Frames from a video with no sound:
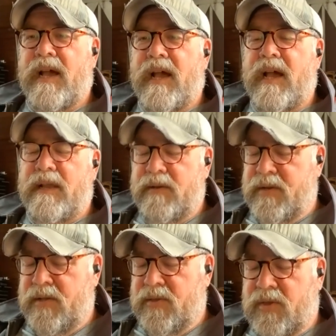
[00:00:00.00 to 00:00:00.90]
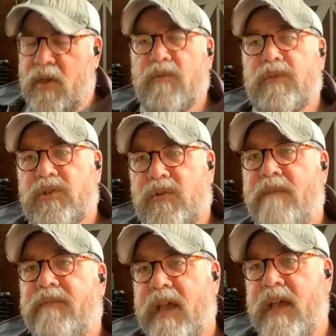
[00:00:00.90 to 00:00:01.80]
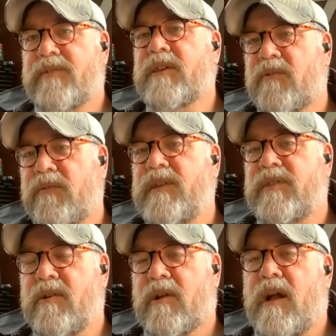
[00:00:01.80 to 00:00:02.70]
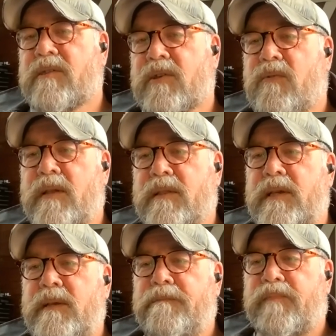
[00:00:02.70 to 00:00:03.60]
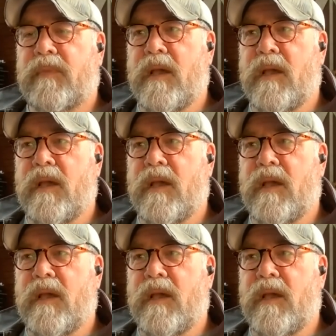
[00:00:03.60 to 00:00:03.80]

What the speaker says: And so the traffic has increased there consequently